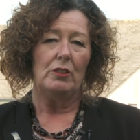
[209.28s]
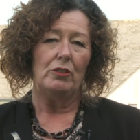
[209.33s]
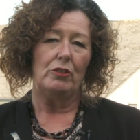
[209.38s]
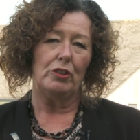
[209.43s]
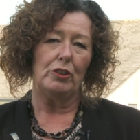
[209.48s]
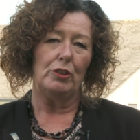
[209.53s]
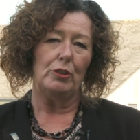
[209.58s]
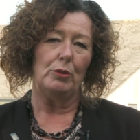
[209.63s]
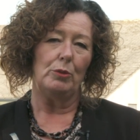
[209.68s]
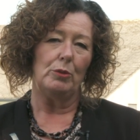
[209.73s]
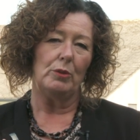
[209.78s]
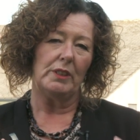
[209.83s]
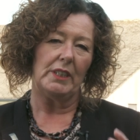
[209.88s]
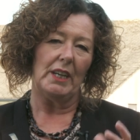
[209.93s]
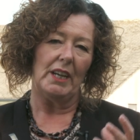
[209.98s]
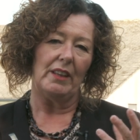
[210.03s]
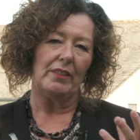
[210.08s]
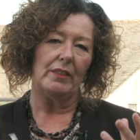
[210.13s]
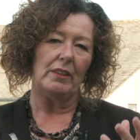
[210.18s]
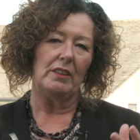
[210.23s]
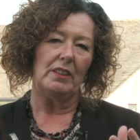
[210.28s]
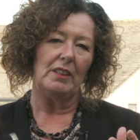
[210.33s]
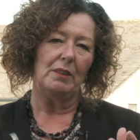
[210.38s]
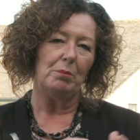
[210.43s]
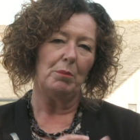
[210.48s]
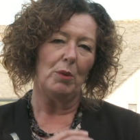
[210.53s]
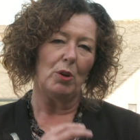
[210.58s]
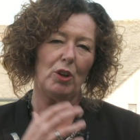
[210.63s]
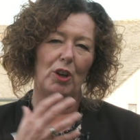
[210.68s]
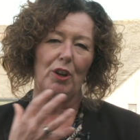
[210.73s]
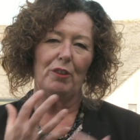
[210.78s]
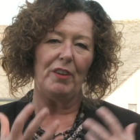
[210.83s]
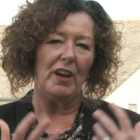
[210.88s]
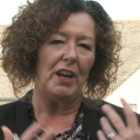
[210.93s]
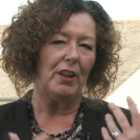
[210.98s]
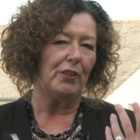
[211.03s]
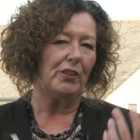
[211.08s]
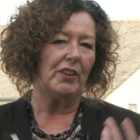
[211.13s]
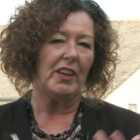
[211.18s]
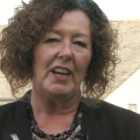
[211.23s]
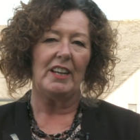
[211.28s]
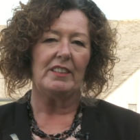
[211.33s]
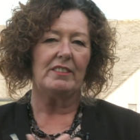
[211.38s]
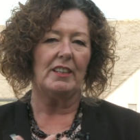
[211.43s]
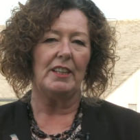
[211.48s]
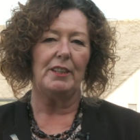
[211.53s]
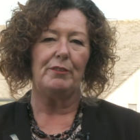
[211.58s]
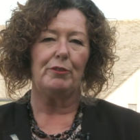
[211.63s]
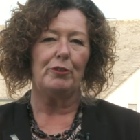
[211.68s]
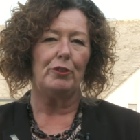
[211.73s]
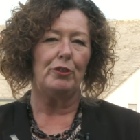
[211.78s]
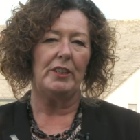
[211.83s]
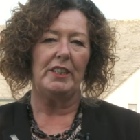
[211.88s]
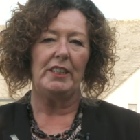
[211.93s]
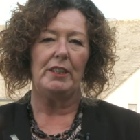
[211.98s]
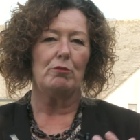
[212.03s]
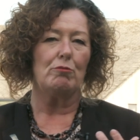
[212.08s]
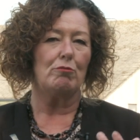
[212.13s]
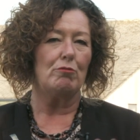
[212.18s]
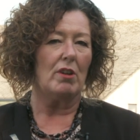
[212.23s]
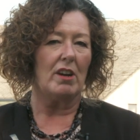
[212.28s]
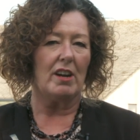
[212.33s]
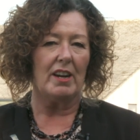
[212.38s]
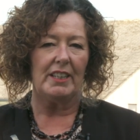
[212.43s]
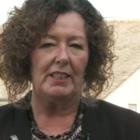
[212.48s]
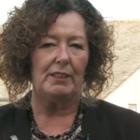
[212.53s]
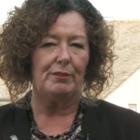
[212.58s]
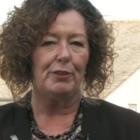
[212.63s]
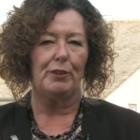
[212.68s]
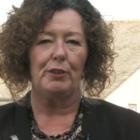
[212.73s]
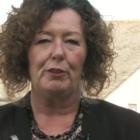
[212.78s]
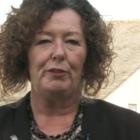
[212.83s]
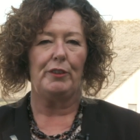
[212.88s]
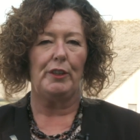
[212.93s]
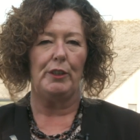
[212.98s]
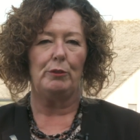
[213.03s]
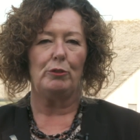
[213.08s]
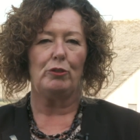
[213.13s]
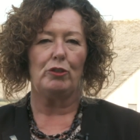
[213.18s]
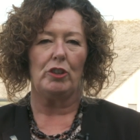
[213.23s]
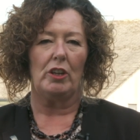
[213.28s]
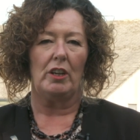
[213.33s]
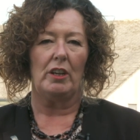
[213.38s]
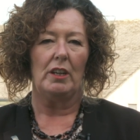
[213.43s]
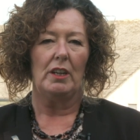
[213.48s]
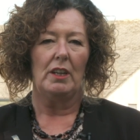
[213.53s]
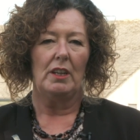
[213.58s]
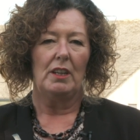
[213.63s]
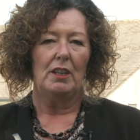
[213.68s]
to get the model of healthcare delivery right for the future,